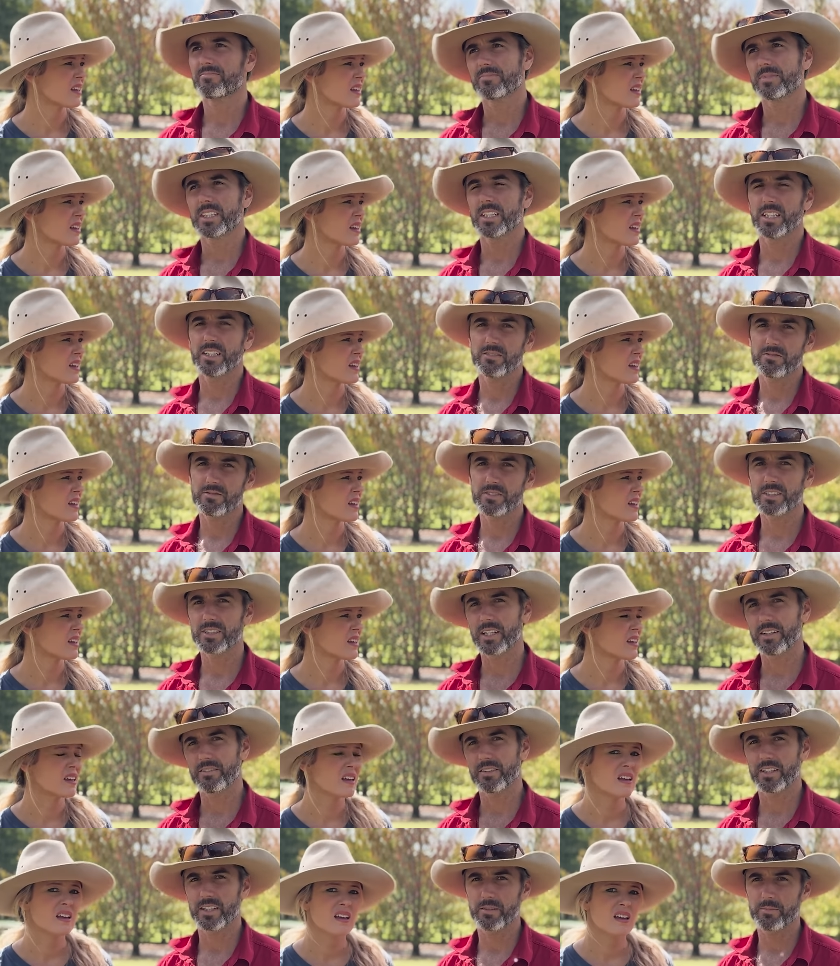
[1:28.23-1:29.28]
Speaker 1: you know,
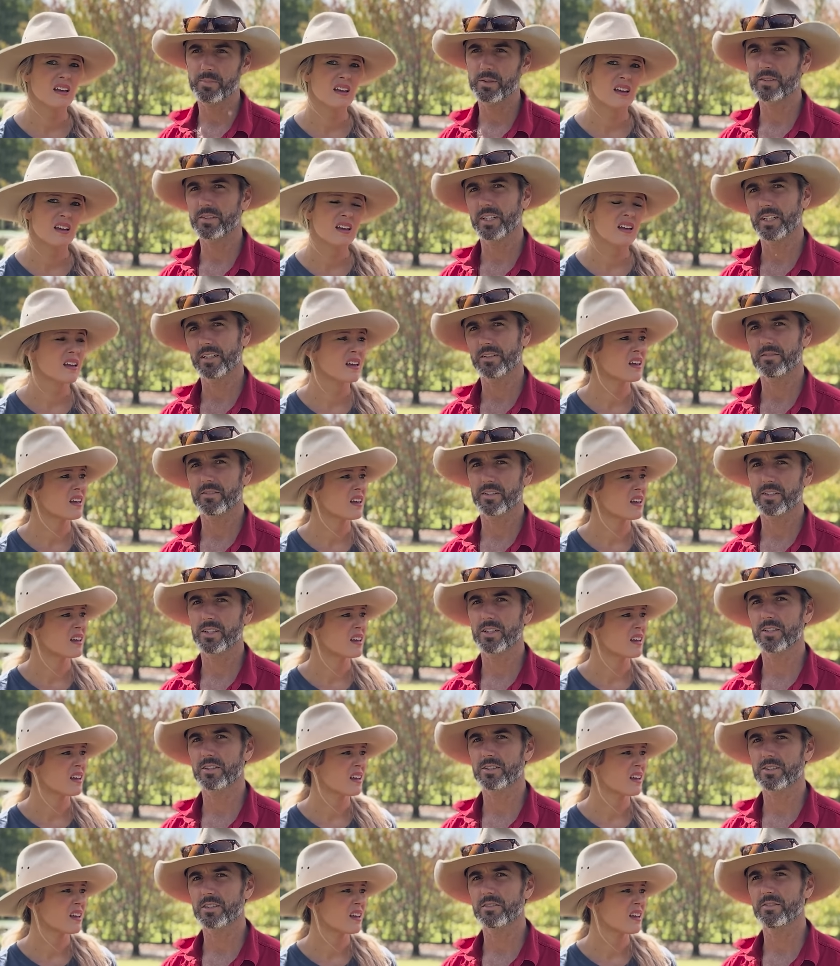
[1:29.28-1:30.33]
70% of the
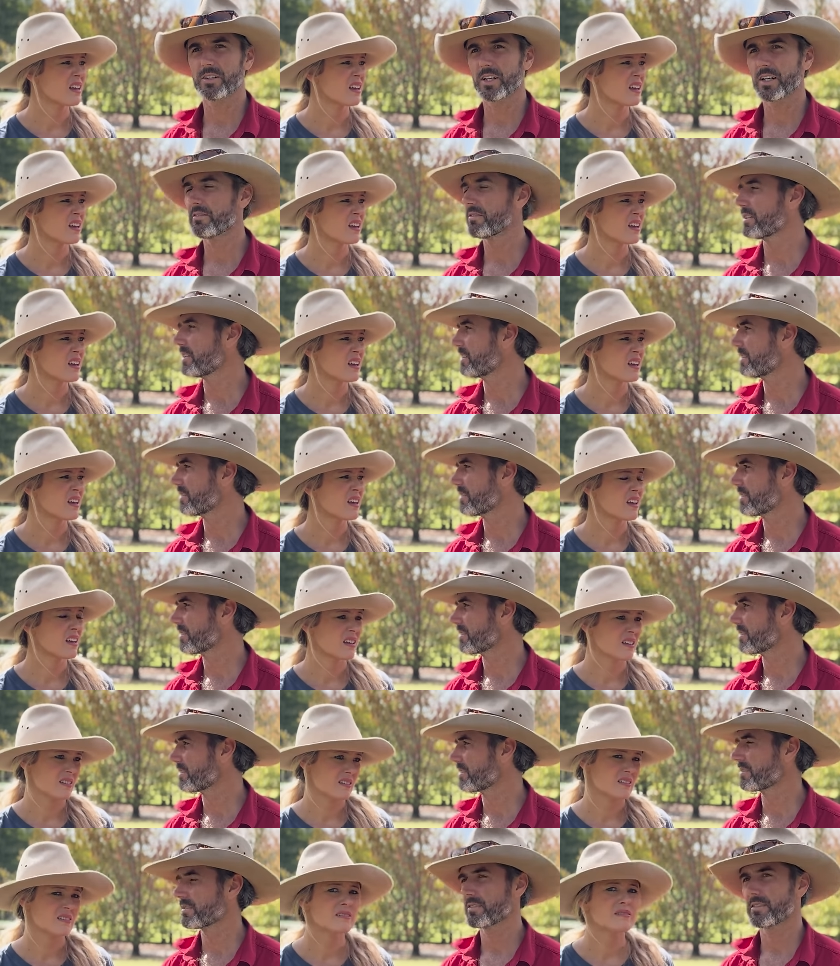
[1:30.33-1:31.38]
dogs survive this.
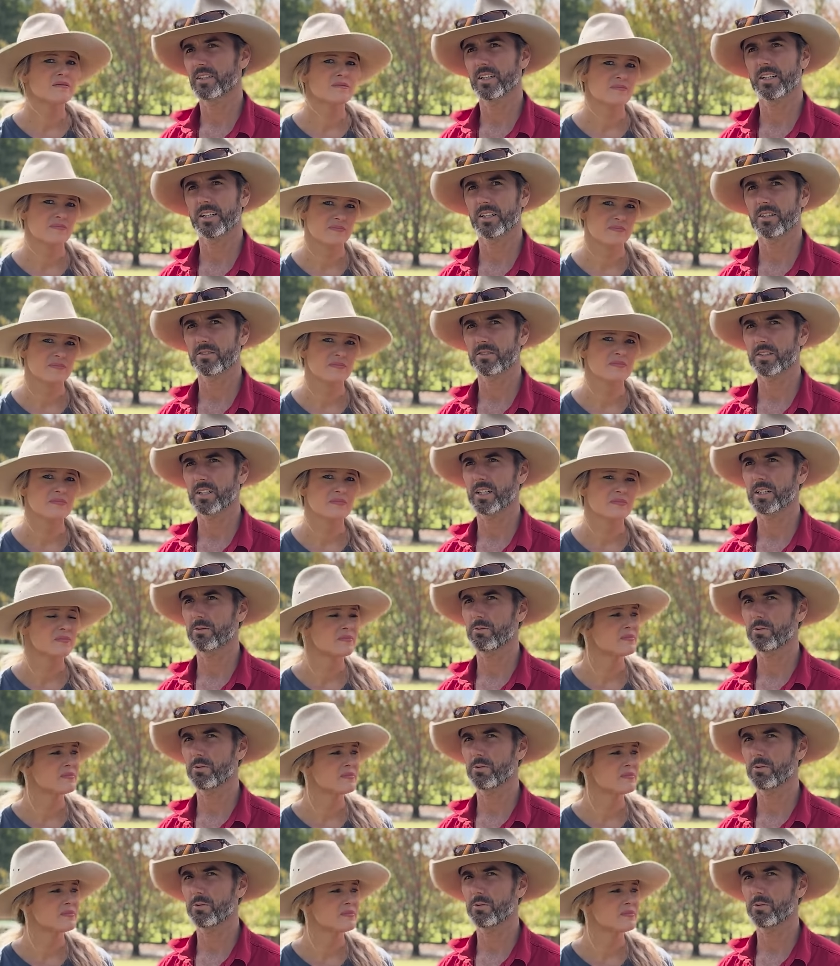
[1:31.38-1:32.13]
And I was like,